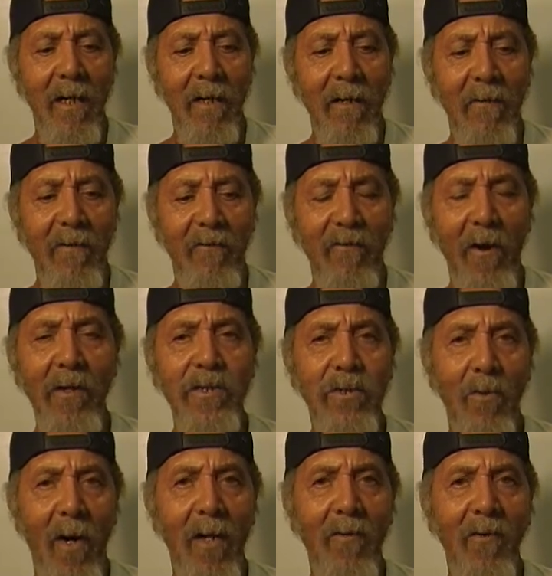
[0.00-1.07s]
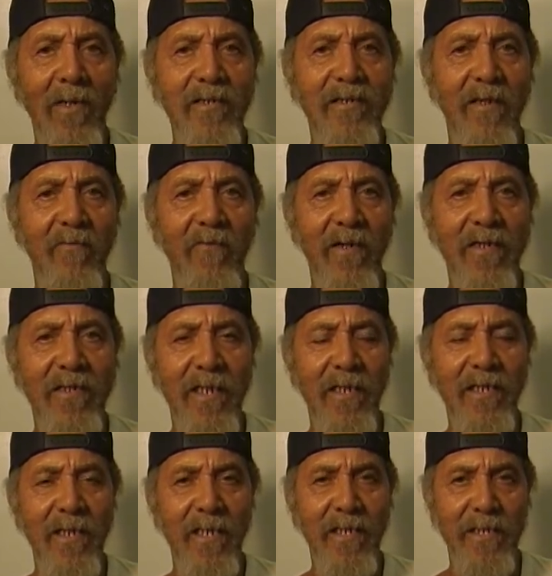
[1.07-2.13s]
The first one was The
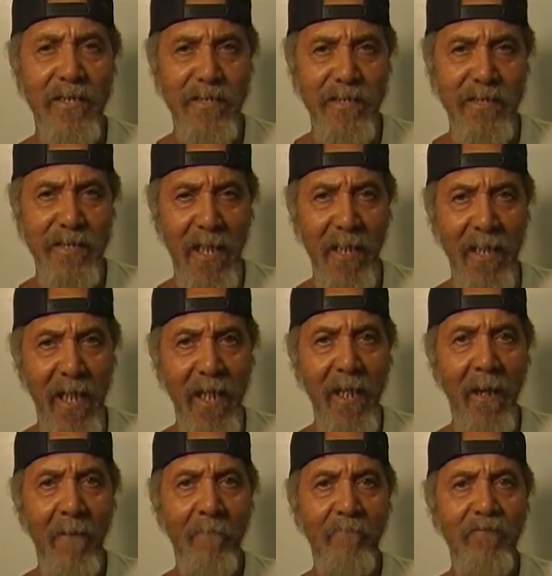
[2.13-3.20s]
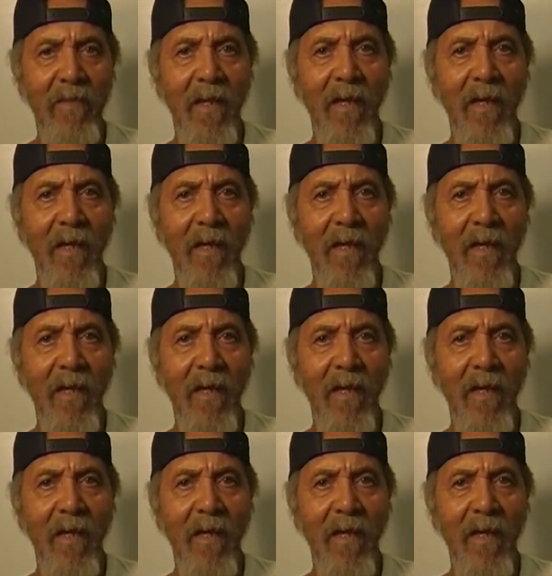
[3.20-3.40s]
Virginia City,